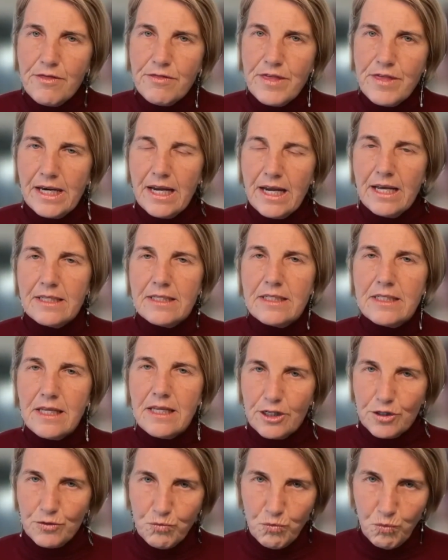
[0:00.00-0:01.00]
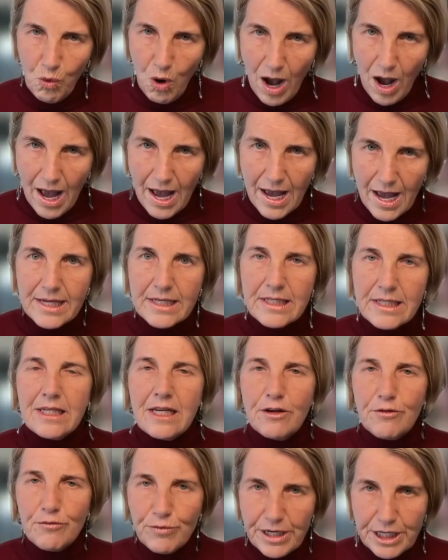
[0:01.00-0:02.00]
that has such
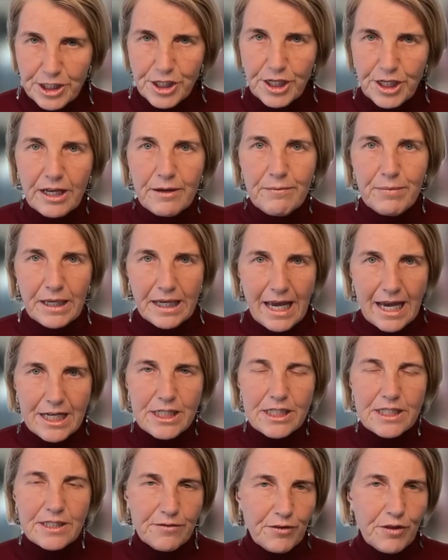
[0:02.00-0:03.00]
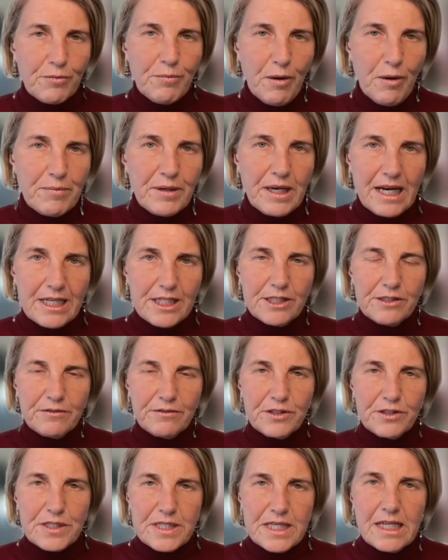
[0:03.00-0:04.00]
wide-reaching implications for the population
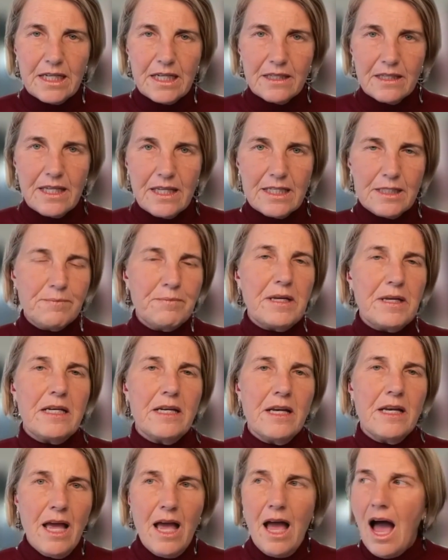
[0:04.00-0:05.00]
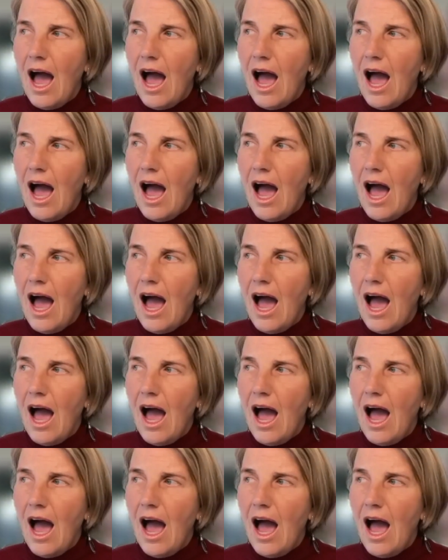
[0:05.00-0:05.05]
of New Zealand that's been